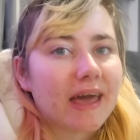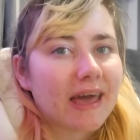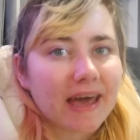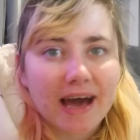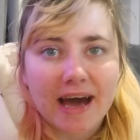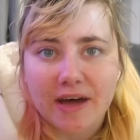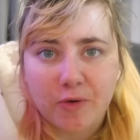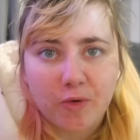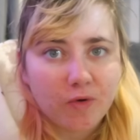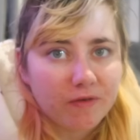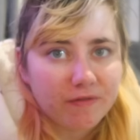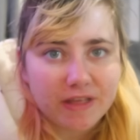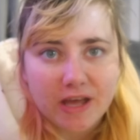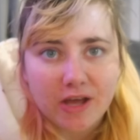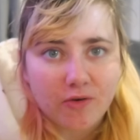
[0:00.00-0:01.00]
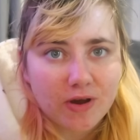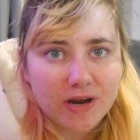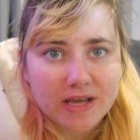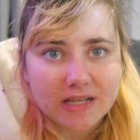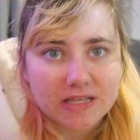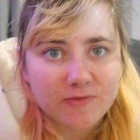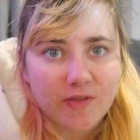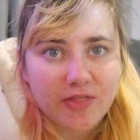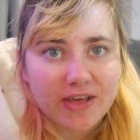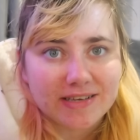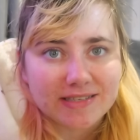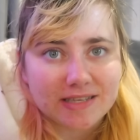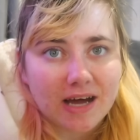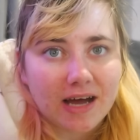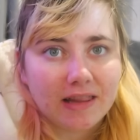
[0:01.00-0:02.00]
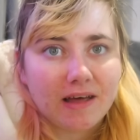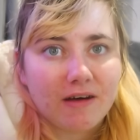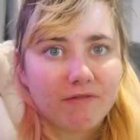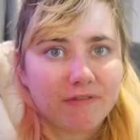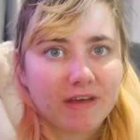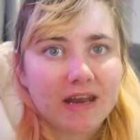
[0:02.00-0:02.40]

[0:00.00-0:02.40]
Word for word: It had all of the ingredients for things that I love